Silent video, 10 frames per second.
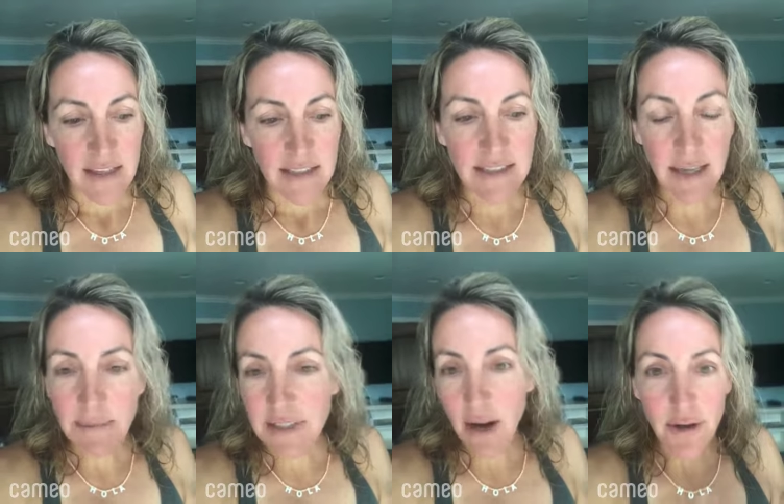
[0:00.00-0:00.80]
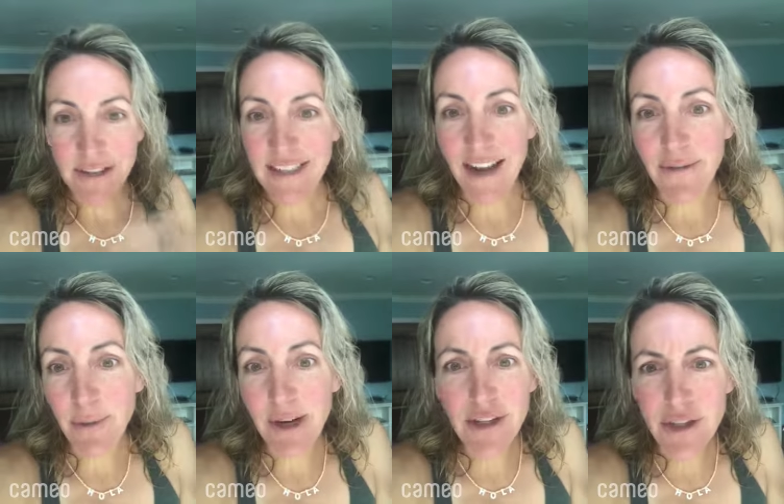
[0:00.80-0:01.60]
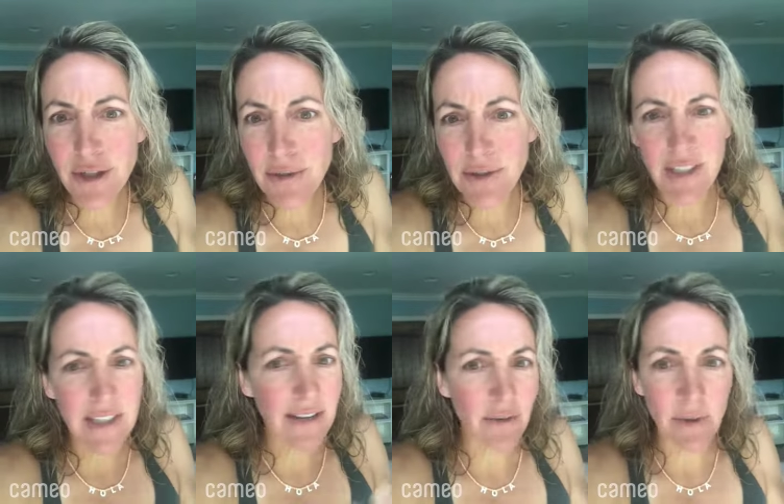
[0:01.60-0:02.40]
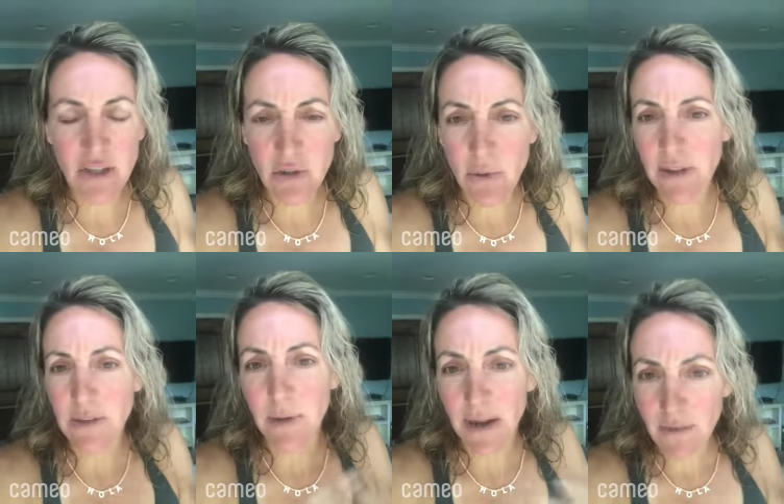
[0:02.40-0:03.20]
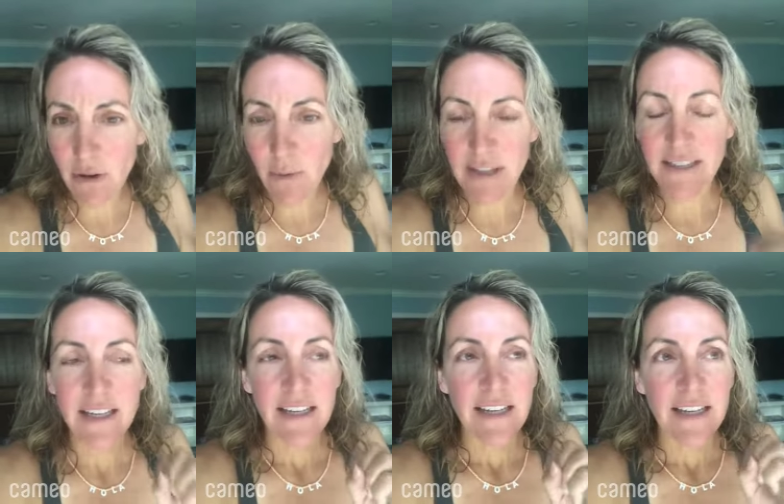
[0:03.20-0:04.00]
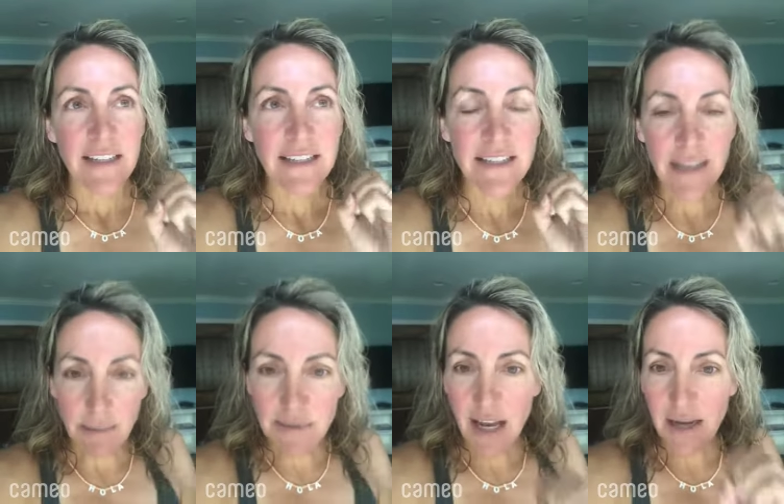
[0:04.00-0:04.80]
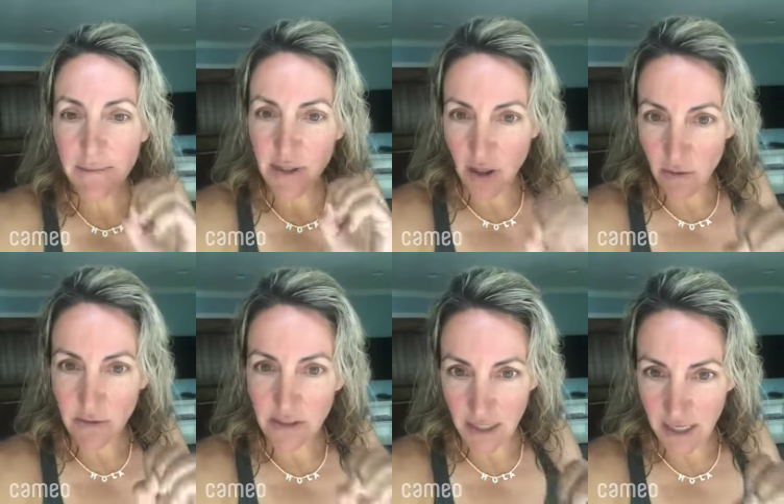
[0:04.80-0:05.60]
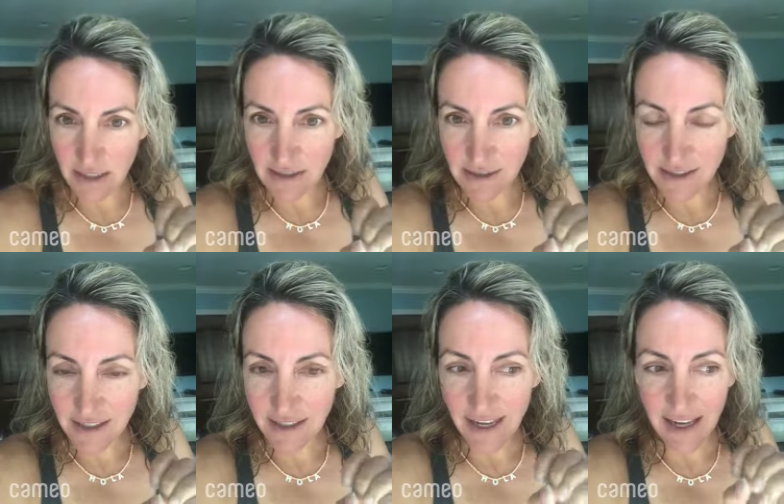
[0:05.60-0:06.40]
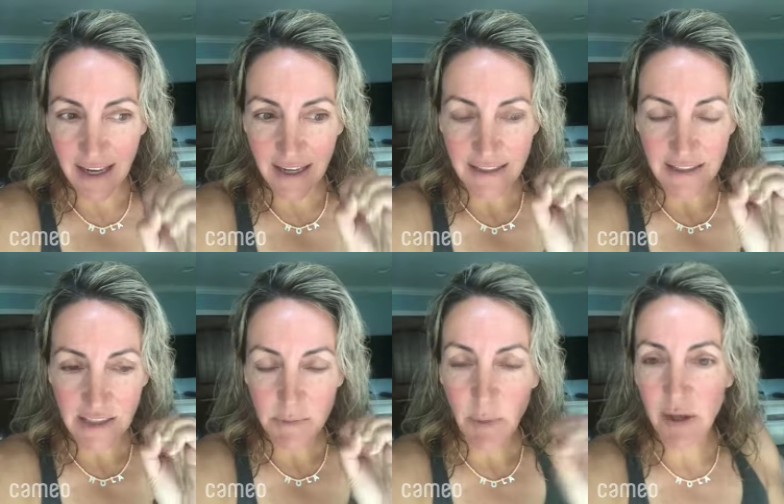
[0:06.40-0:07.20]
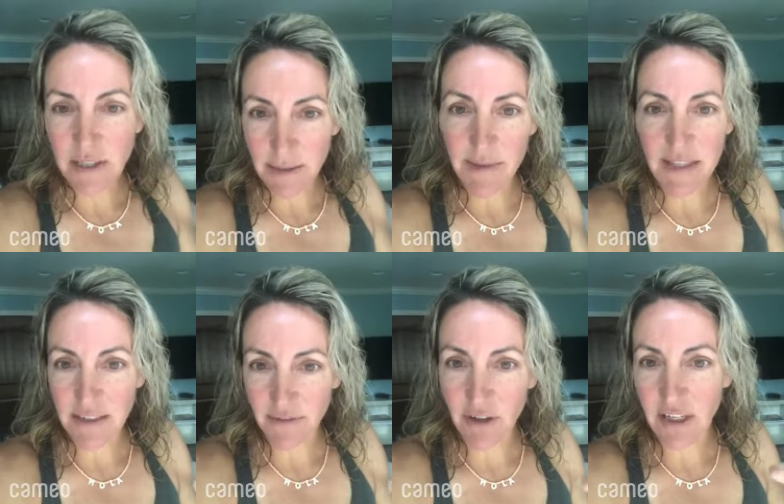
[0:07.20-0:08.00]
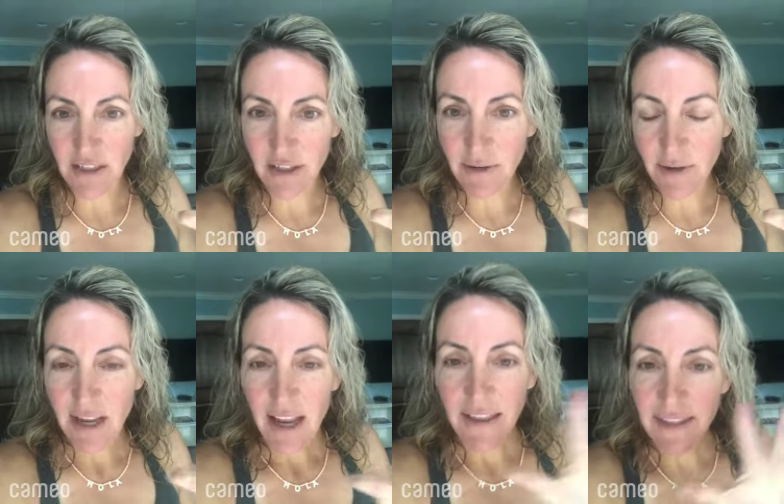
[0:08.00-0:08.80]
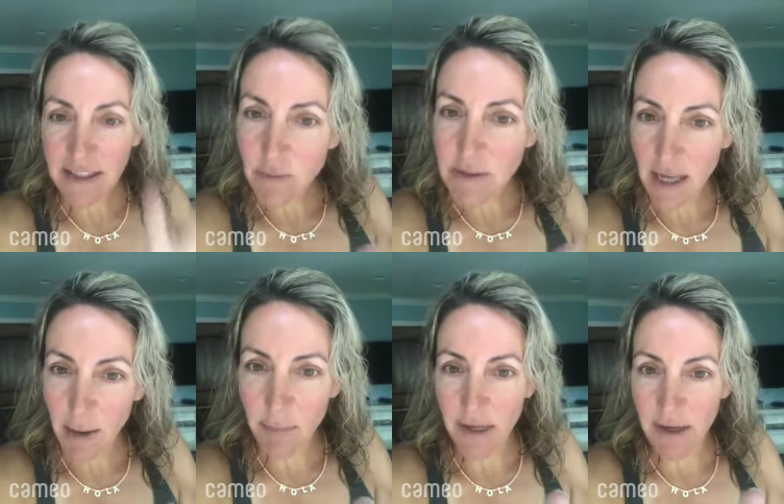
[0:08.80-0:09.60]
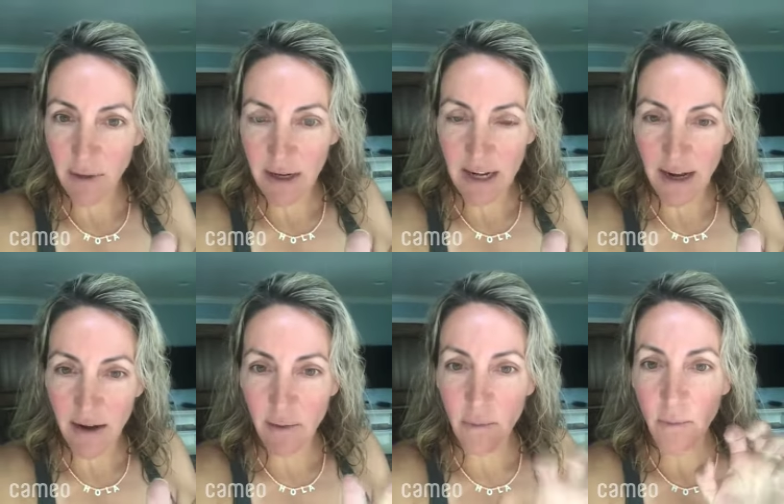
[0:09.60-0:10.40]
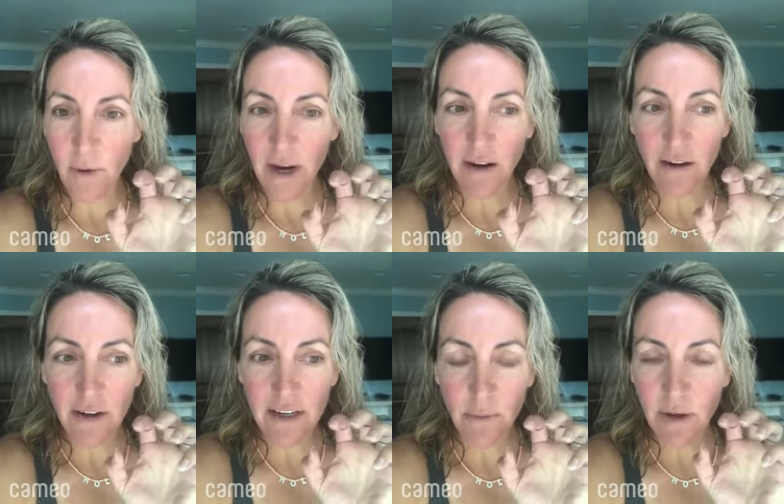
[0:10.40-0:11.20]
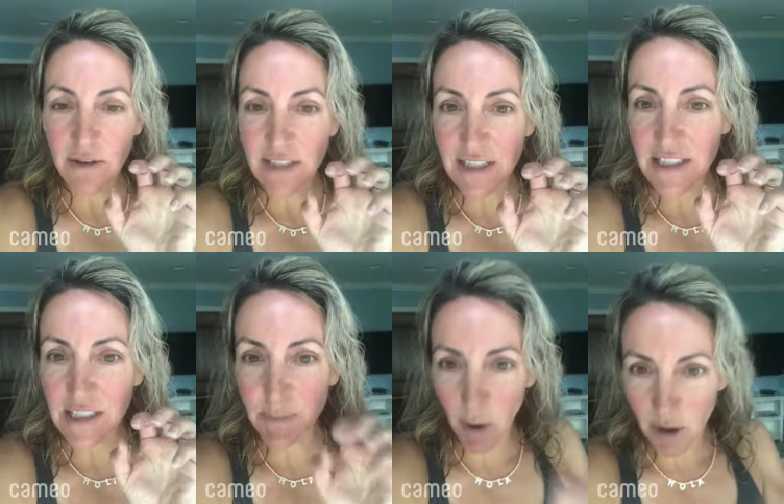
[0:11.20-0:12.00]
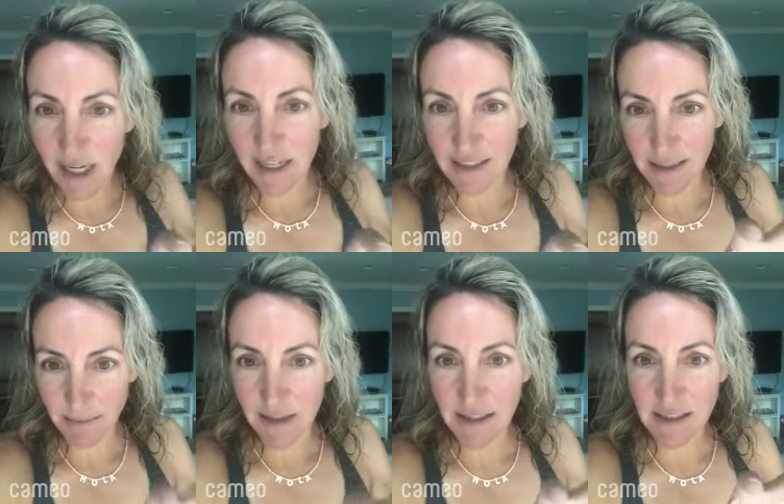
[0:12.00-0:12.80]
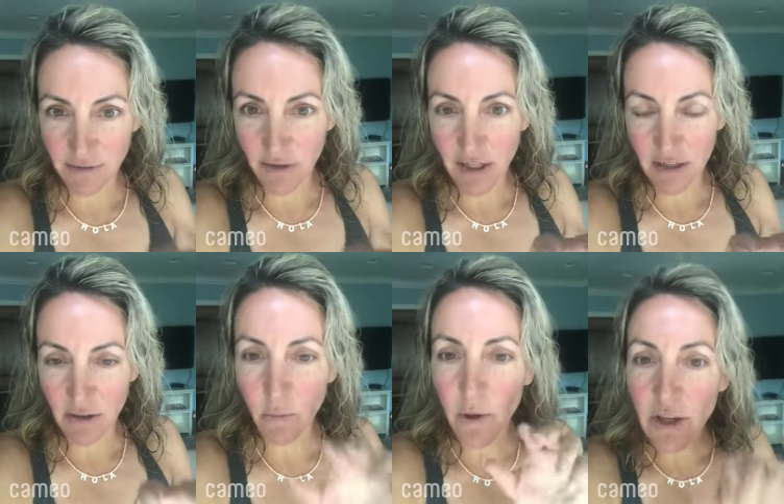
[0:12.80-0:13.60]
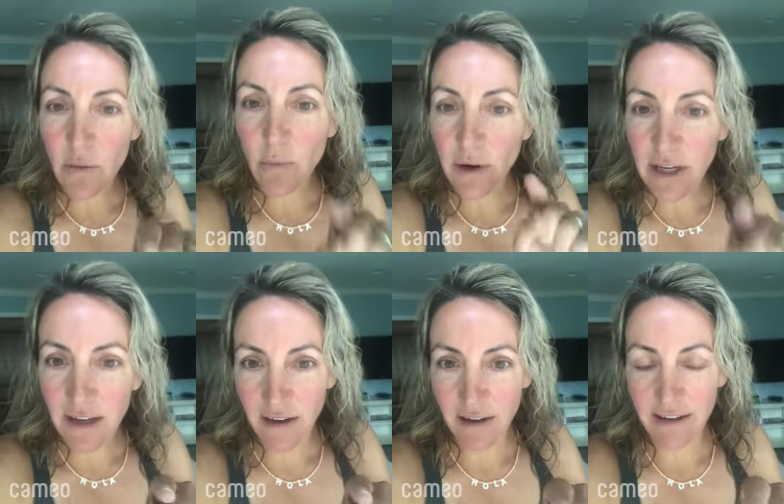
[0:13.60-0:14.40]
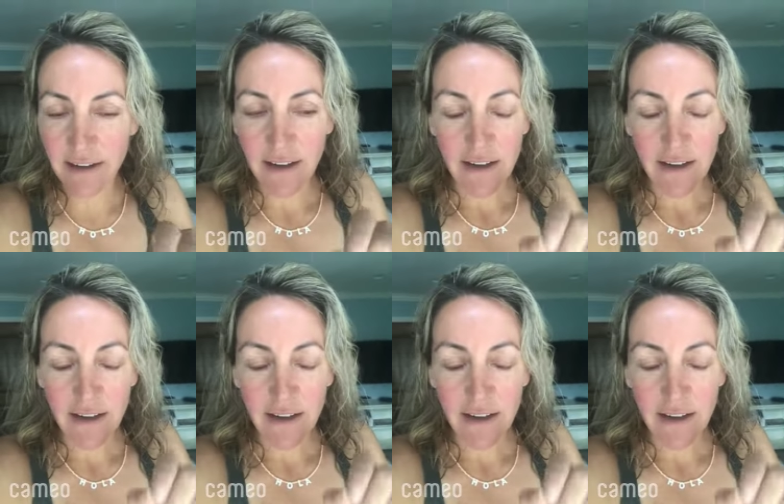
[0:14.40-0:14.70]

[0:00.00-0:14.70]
sometimes you didn't have the right shoes, you didn't have the right shorts, whatever it was, sometimes those things can spark something different in you and that's what's happening right now where where is this sparking something different in you what are you working on